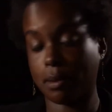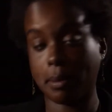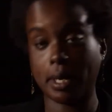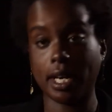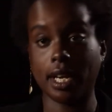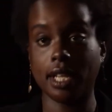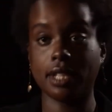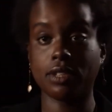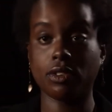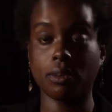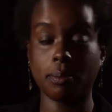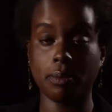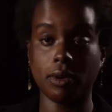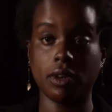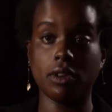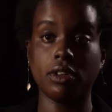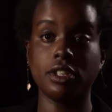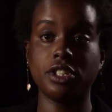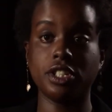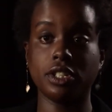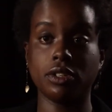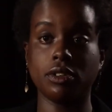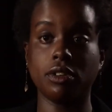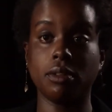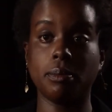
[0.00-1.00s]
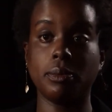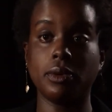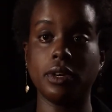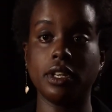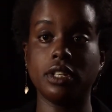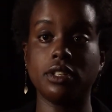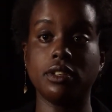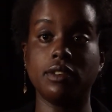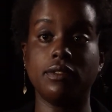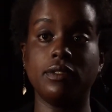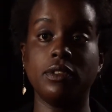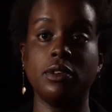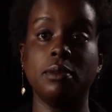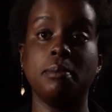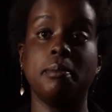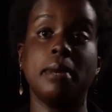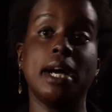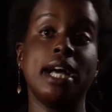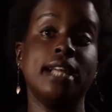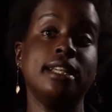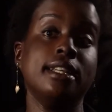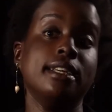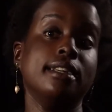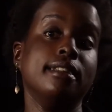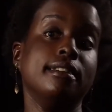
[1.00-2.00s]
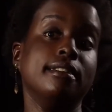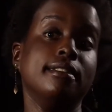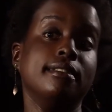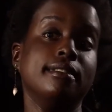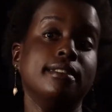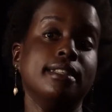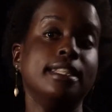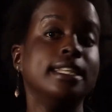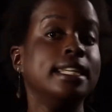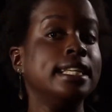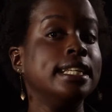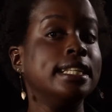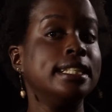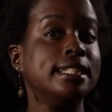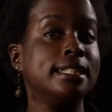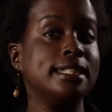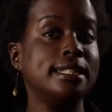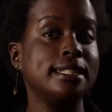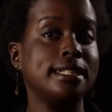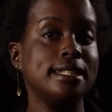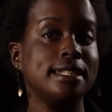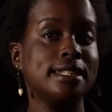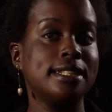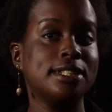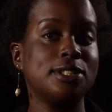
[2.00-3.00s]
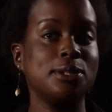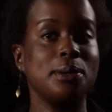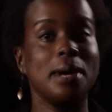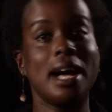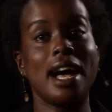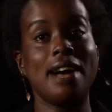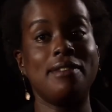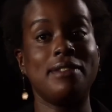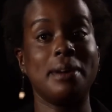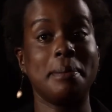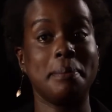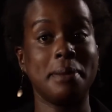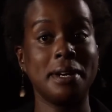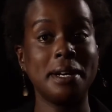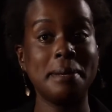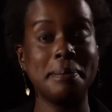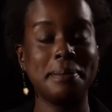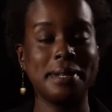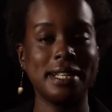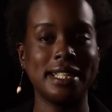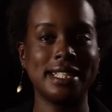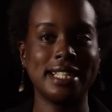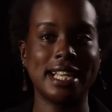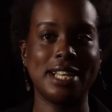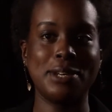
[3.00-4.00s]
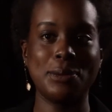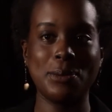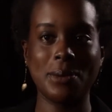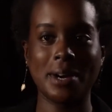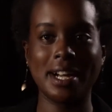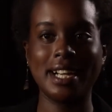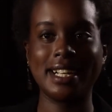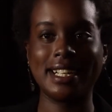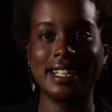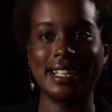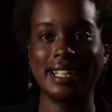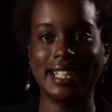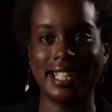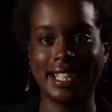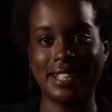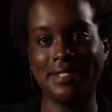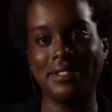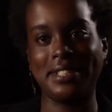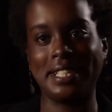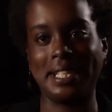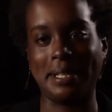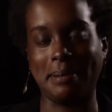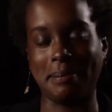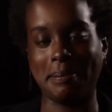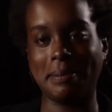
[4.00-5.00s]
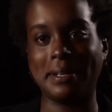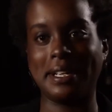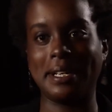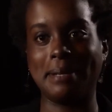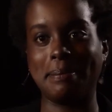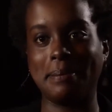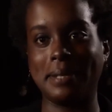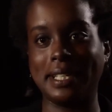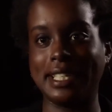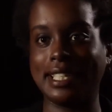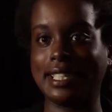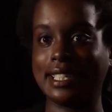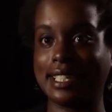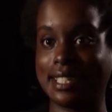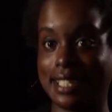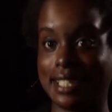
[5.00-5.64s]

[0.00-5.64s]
from an anthropological point of view, man needs to have a purpose and work gives him purpose.